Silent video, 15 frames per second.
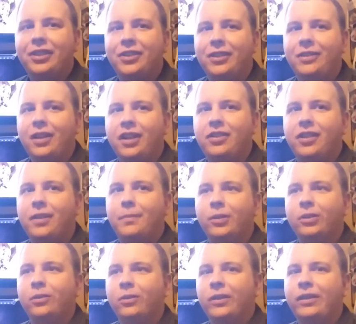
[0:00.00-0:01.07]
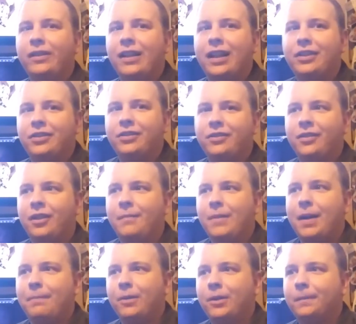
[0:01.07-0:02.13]
tastes like Dutch Burgundy. That's good in
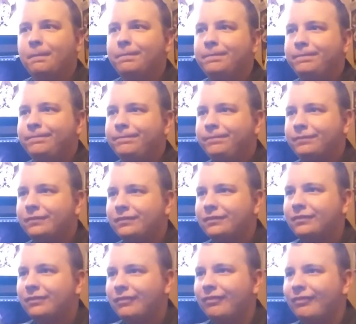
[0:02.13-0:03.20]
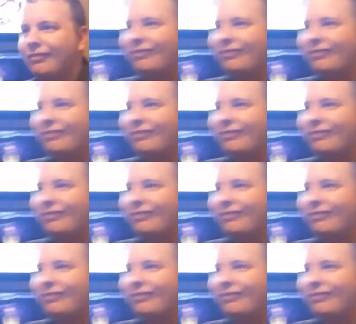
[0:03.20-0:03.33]
my book. that's delicious.